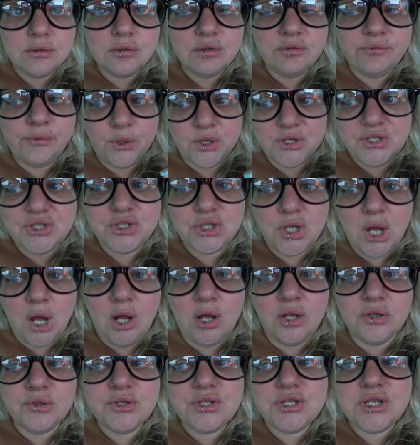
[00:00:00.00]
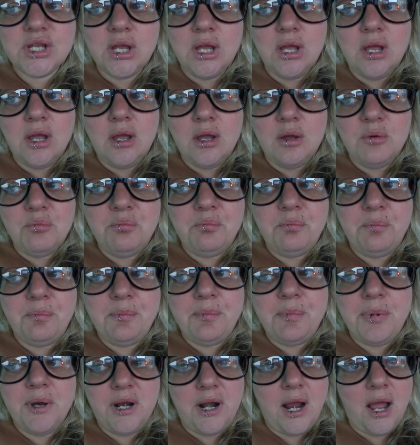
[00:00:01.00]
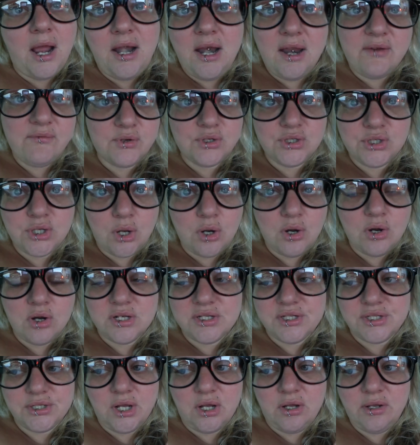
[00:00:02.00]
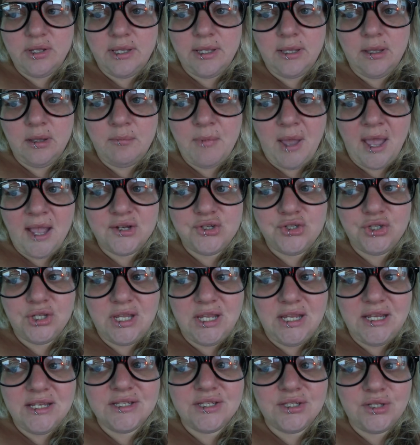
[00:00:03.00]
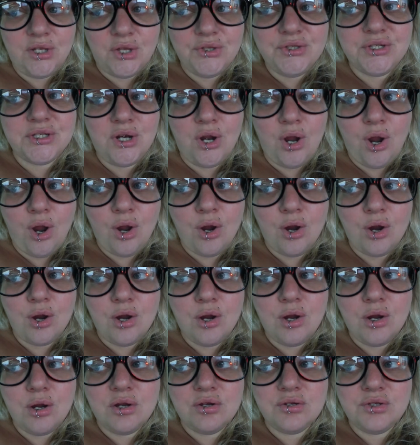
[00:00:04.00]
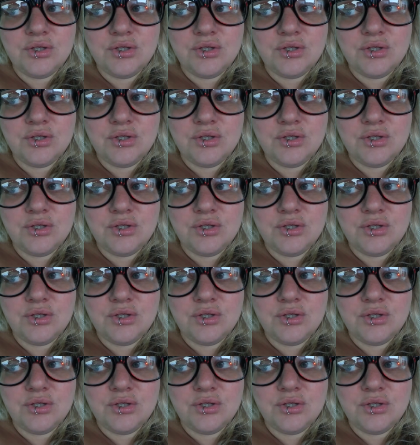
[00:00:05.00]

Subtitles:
but I never saw her assault him. Actually, he assaulted her.